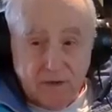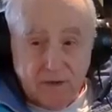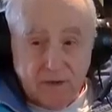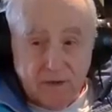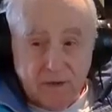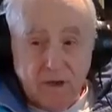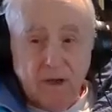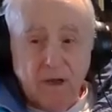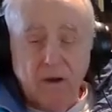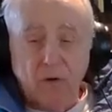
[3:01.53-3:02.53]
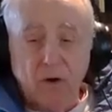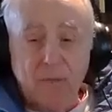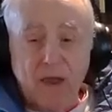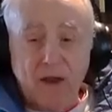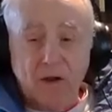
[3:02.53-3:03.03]
Mm-hmm or
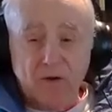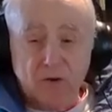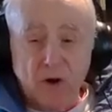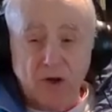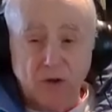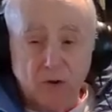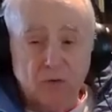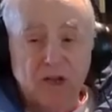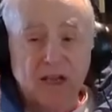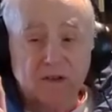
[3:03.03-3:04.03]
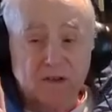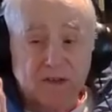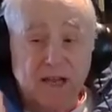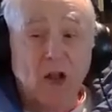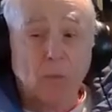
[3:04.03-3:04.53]
I'm not on target, you need to
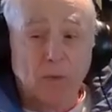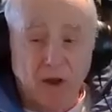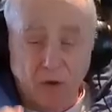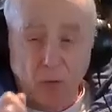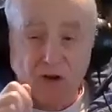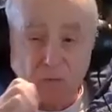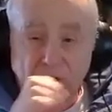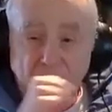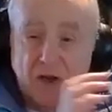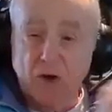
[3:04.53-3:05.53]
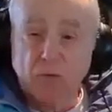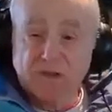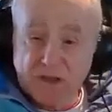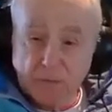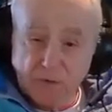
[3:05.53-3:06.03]
tell me. Otherwise, we're going to go
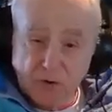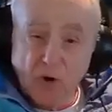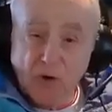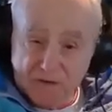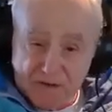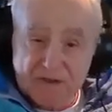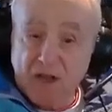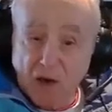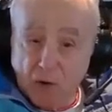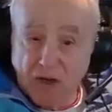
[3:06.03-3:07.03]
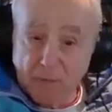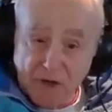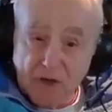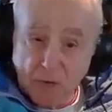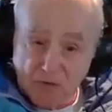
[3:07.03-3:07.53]
in some door that's just not going to
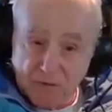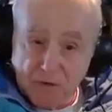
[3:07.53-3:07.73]
be right. Useful.